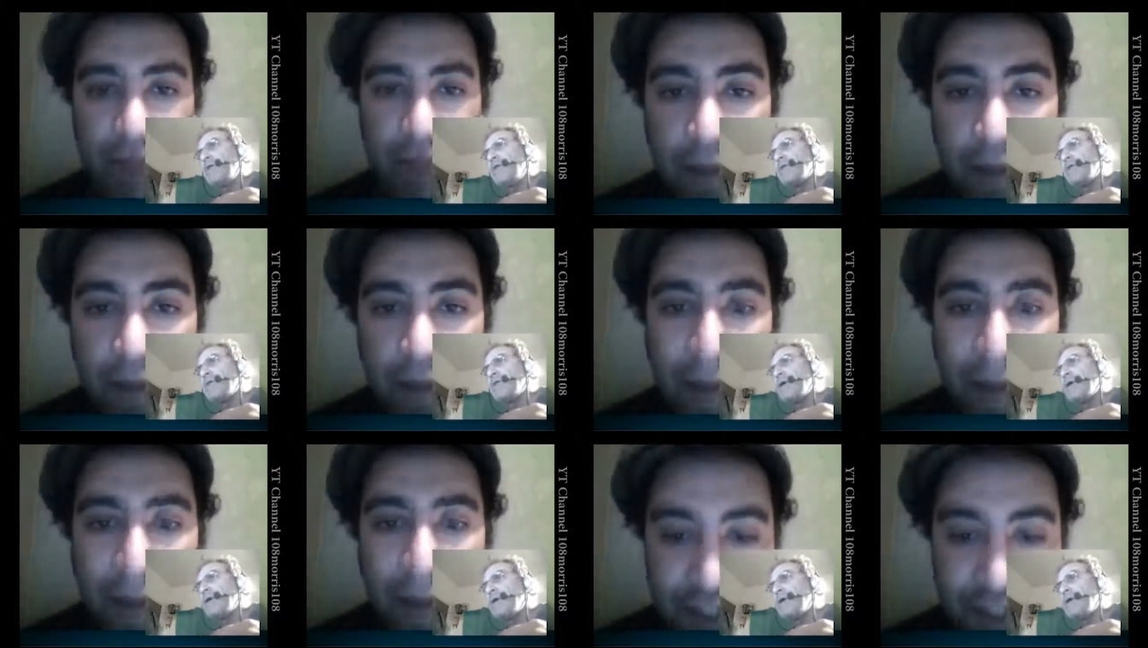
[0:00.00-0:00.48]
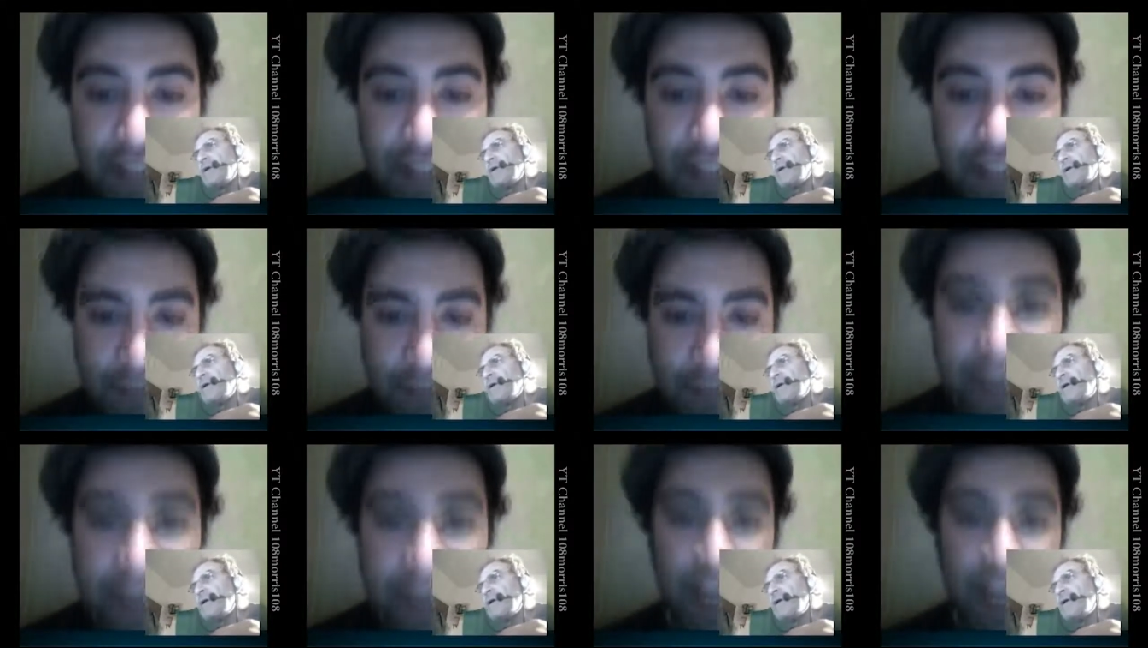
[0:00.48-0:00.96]
Apaches have
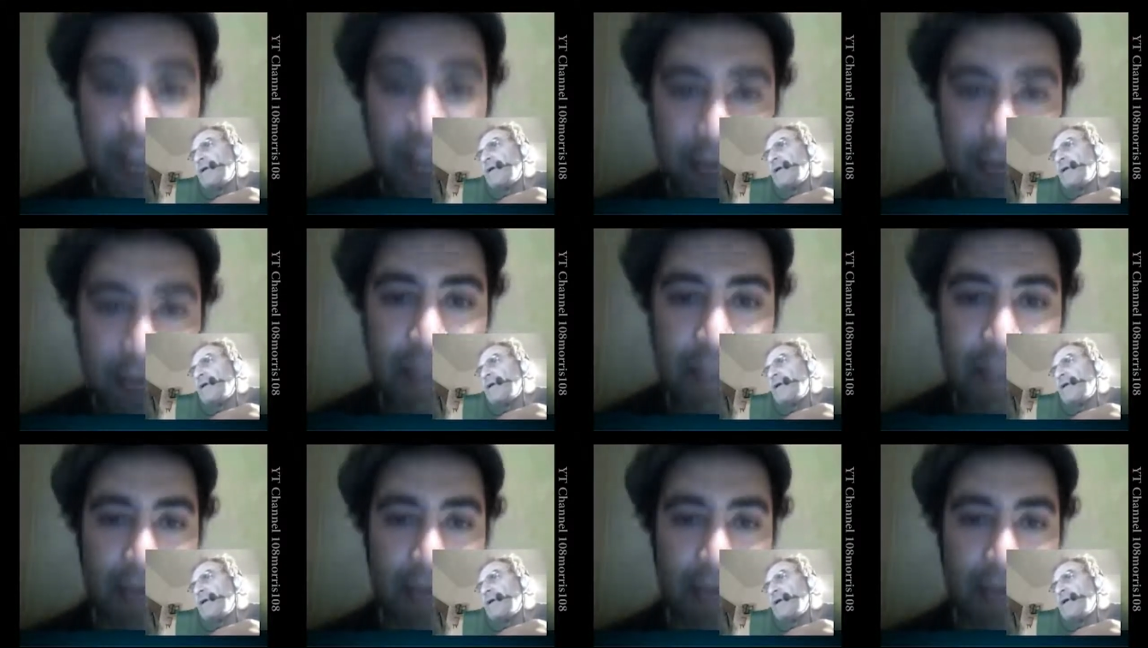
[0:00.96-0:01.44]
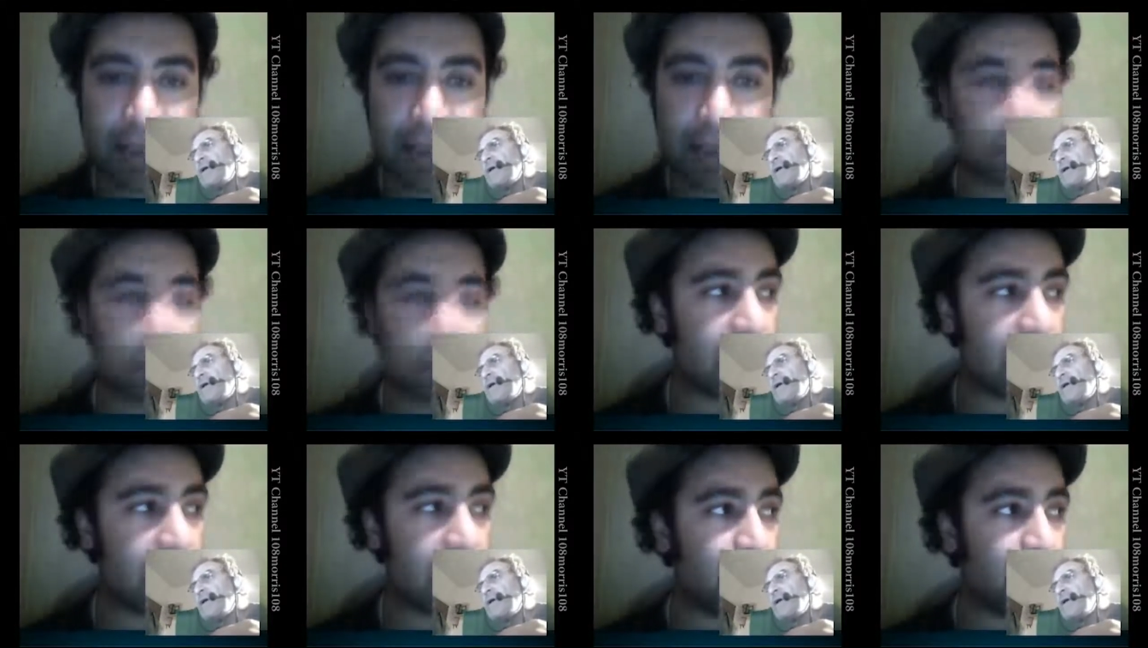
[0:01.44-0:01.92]
been attacking the
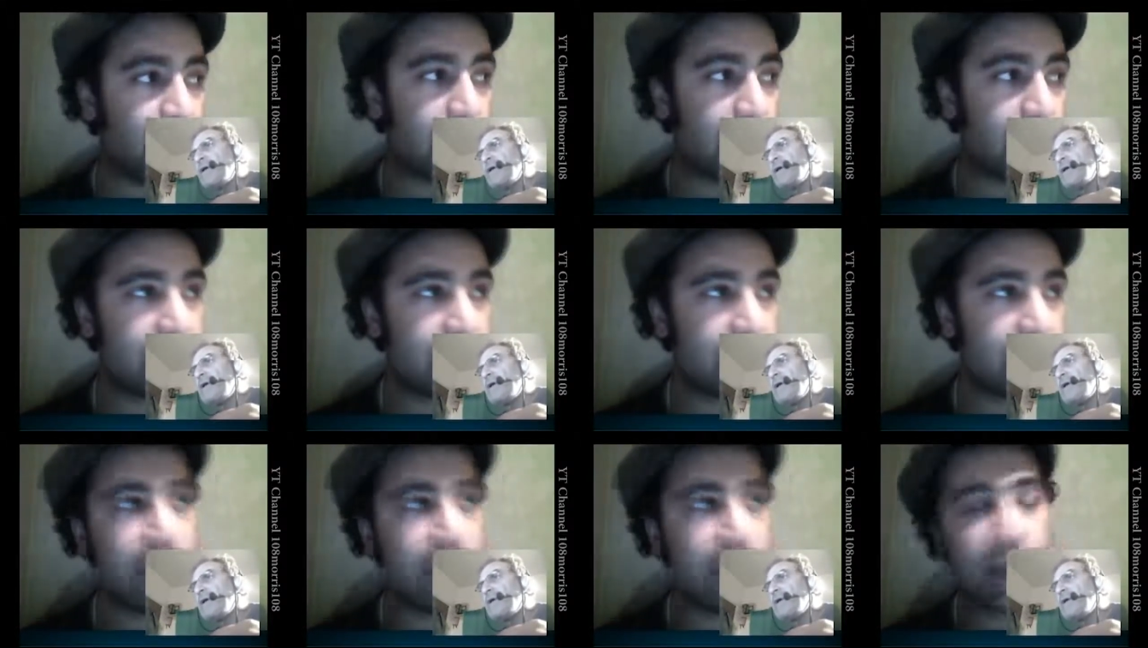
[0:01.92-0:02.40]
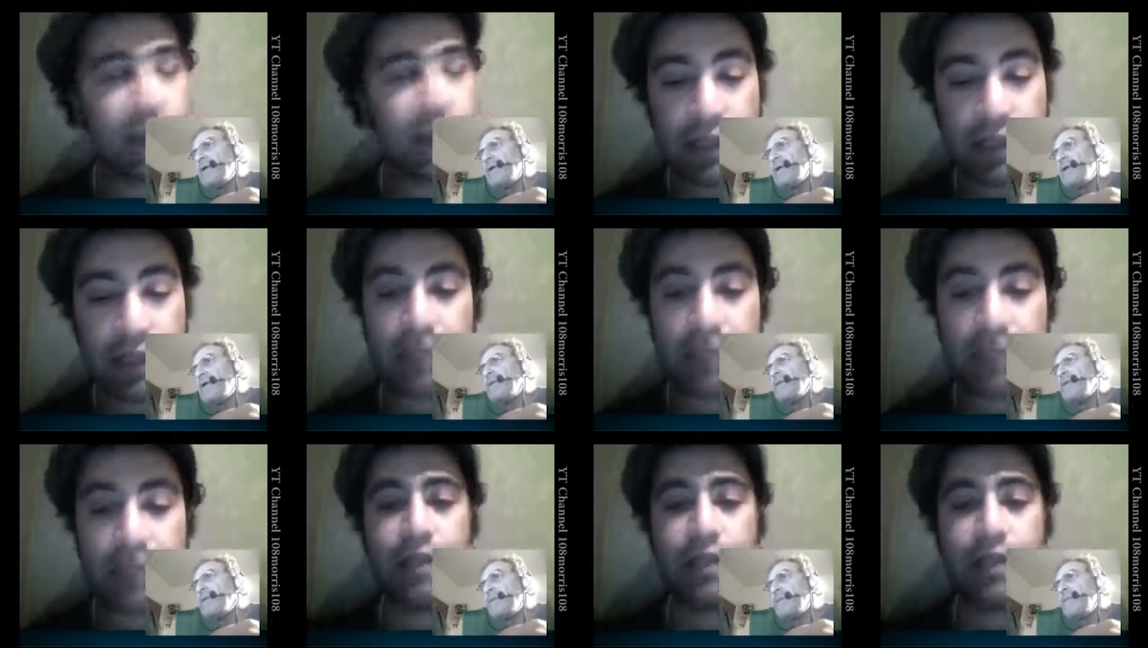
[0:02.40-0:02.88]
checkpoints.
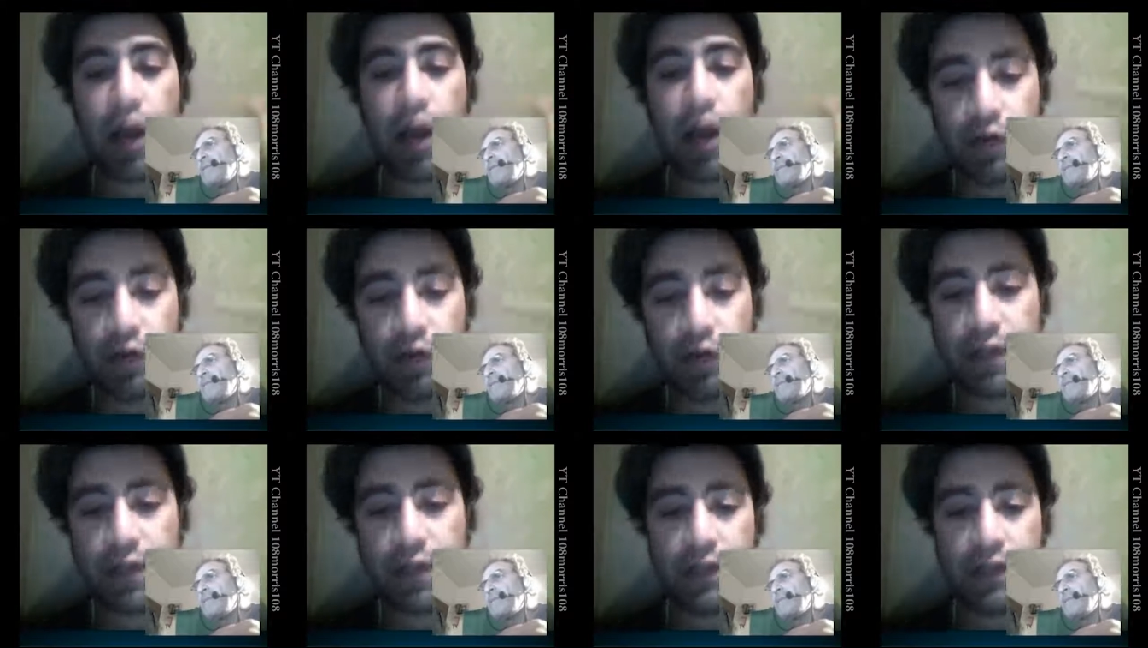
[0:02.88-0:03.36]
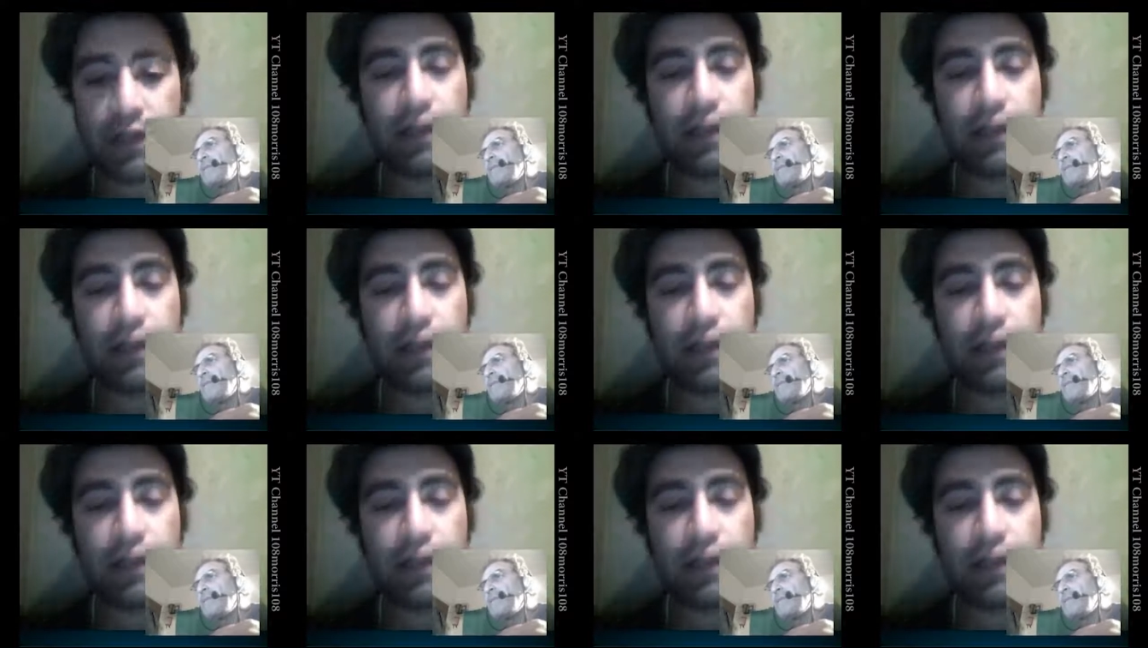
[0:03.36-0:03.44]
This is the irony.